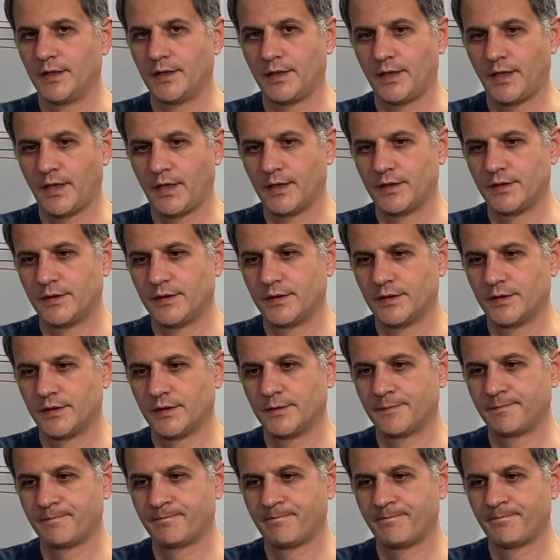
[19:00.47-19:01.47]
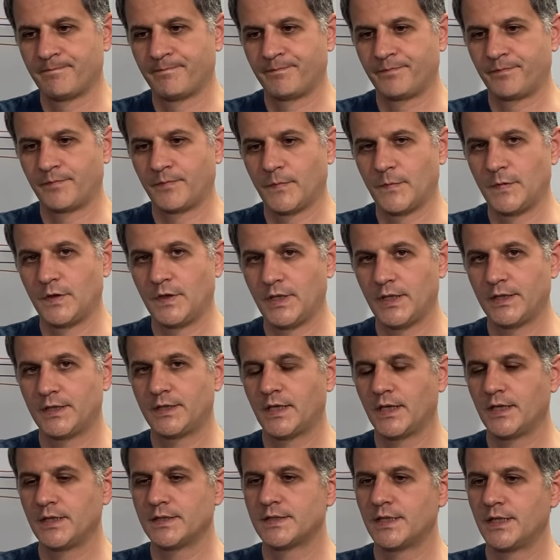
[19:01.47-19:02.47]
and in that
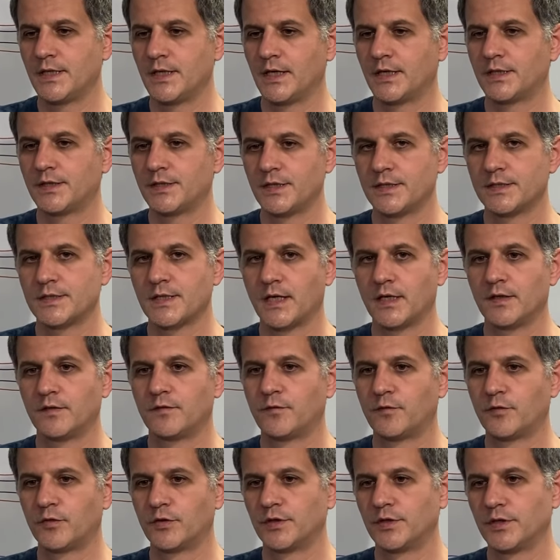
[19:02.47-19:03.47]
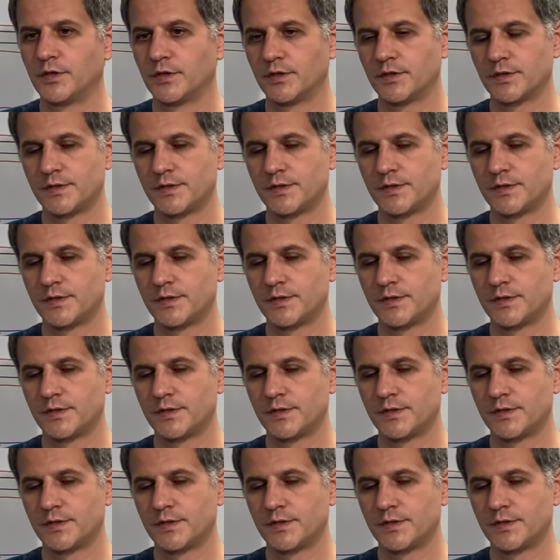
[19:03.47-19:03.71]
case they are designed for the